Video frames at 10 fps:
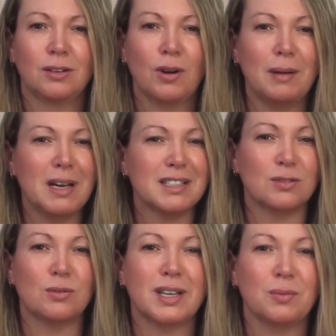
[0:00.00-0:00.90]
Grandma's
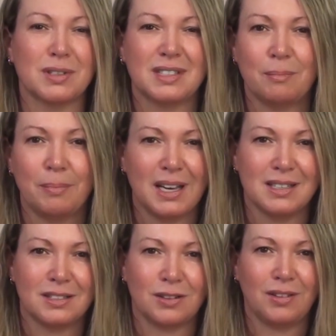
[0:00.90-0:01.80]
cooking was the
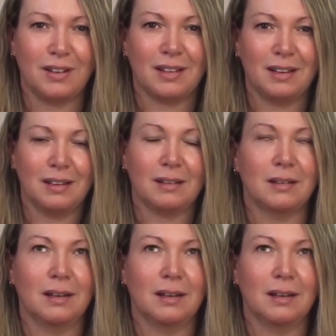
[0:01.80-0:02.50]
best, don't you think?